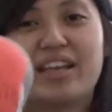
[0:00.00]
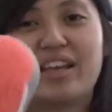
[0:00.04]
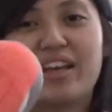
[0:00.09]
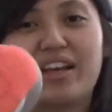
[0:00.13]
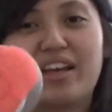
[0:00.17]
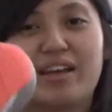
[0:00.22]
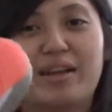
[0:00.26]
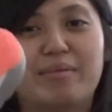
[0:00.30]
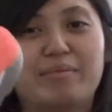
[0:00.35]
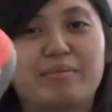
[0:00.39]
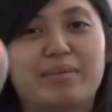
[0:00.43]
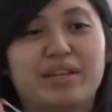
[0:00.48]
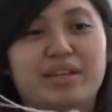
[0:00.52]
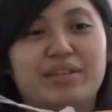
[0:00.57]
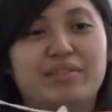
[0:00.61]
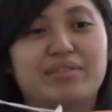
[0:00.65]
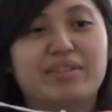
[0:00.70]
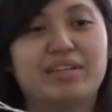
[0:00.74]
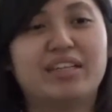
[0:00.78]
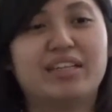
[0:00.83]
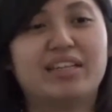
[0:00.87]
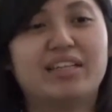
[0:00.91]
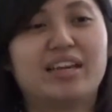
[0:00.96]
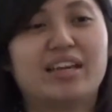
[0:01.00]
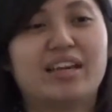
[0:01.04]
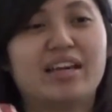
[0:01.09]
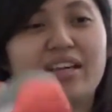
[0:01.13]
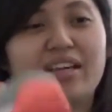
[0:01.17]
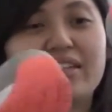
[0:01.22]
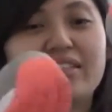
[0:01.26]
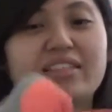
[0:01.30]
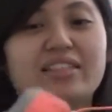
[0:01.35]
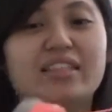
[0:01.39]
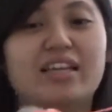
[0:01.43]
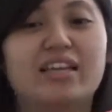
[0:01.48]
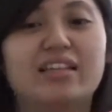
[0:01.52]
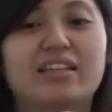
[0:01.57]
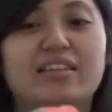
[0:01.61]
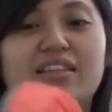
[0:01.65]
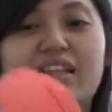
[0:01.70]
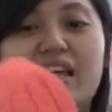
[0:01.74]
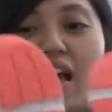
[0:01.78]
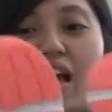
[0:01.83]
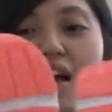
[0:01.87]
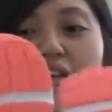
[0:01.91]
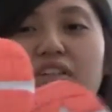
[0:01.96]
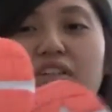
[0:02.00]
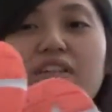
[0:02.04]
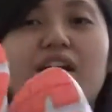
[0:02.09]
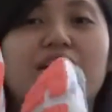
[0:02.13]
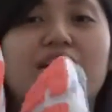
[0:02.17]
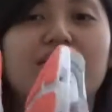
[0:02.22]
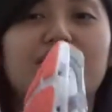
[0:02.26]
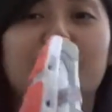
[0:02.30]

They're really nice, and they have a lot